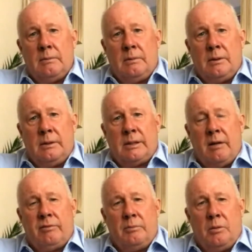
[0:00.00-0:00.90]

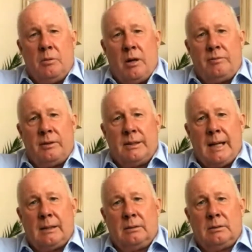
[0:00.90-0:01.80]
myself and my wife had
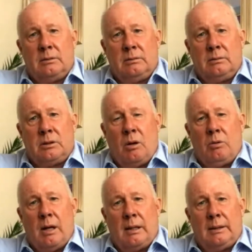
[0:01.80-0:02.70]
settled so
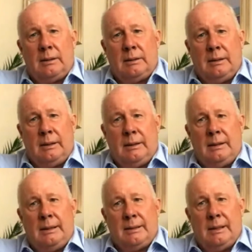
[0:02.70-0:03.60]
well
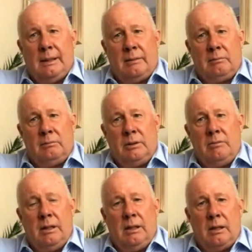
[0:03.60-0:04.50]
in Italy, and we
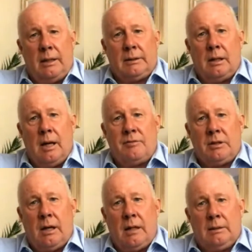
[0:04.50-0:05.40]
really liked the
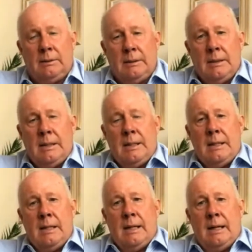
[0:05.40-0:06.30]
lifestyle.
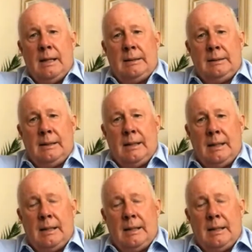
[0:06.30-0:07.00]
And